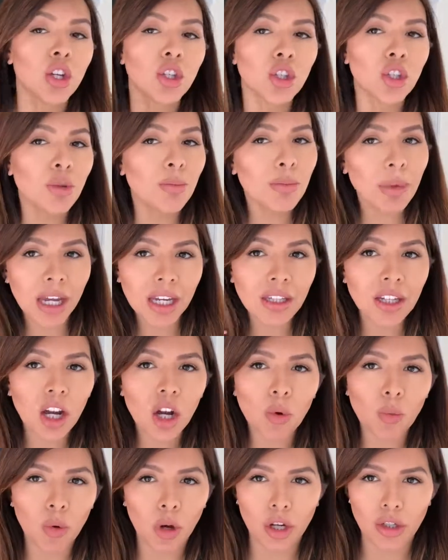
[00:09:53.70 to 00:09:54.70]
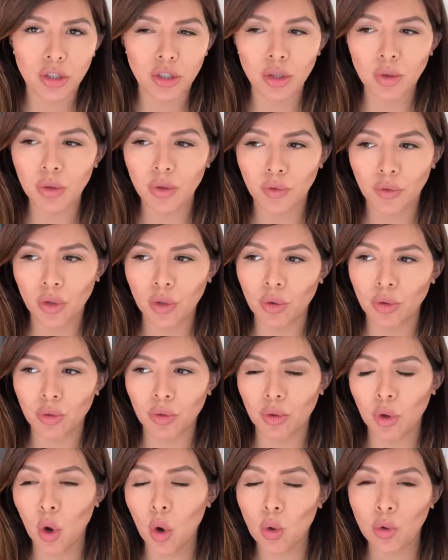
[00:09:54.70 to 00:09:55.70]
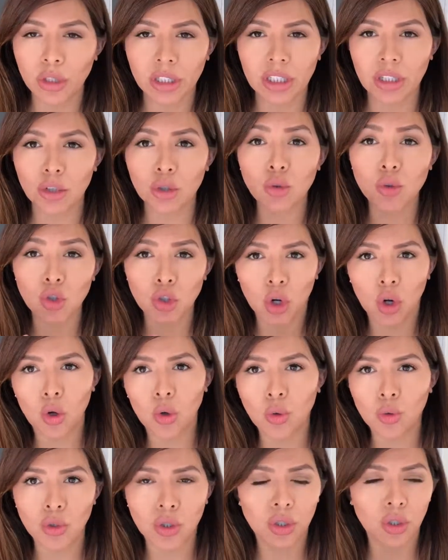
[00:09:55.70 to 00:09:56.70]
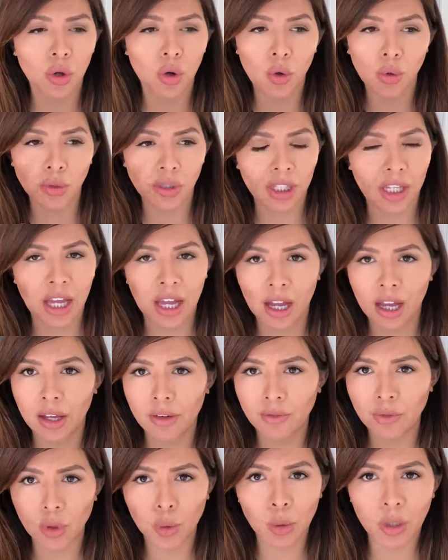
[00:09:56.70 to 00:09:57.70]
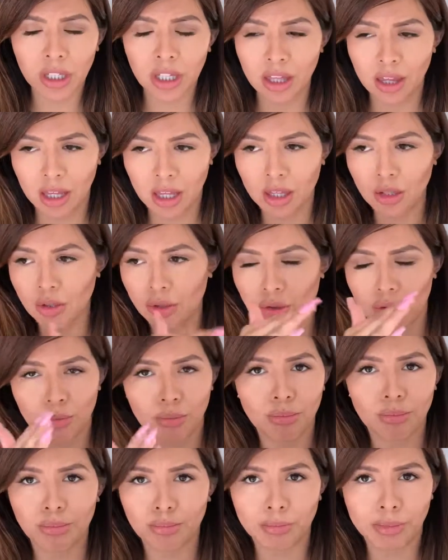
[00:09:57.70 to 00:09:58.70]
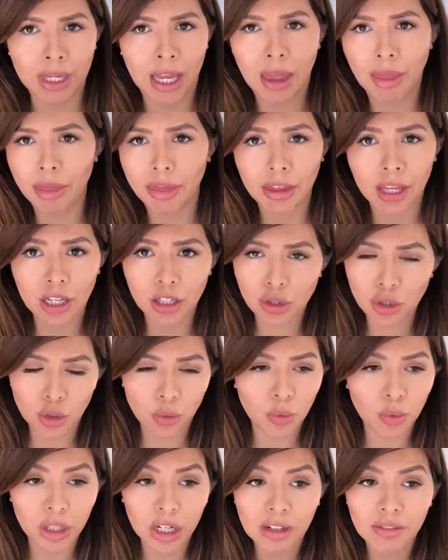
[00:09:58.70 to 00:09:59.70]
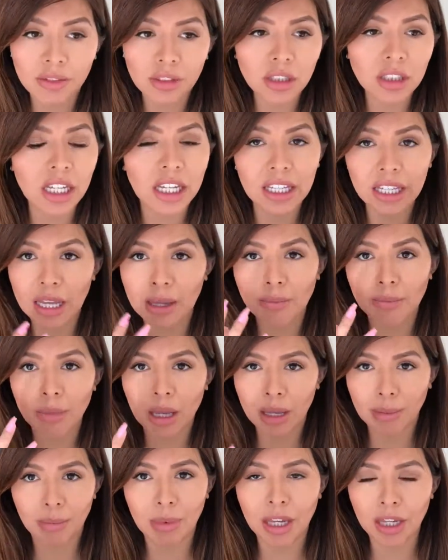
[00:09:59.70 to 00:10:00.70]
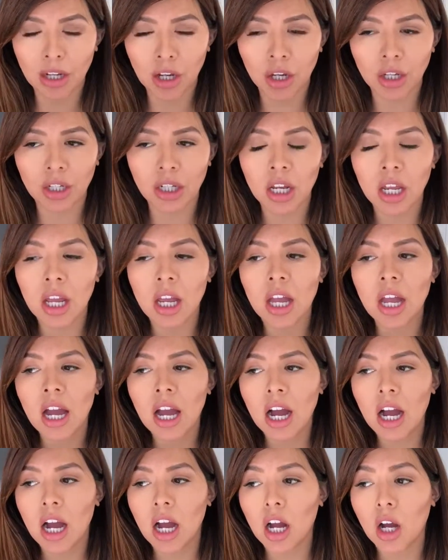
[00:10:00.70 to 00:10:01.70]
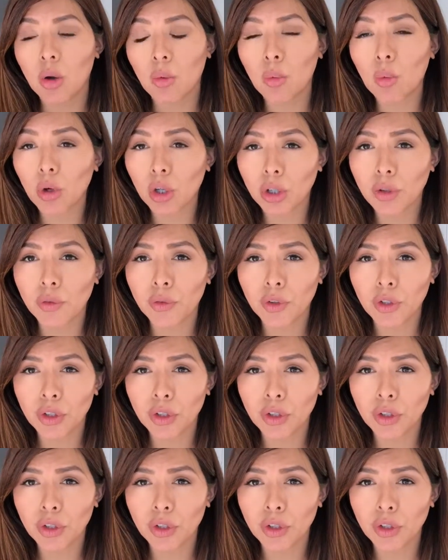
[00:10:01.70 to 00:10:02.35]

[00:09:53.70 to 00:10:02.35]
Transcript: you may not want to if you chose to only have 20 things or 10 things or whatever. Like it may not work for